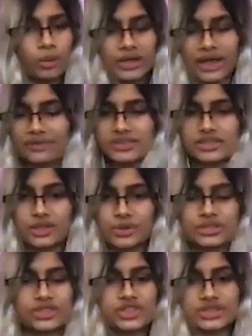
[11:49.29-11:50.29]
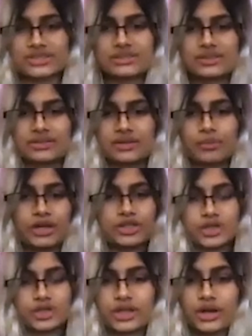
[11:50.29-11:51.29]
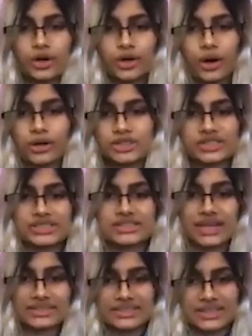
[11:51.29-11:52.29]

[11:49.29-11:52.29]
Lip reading: we have to do is just make sure that our consciousness gets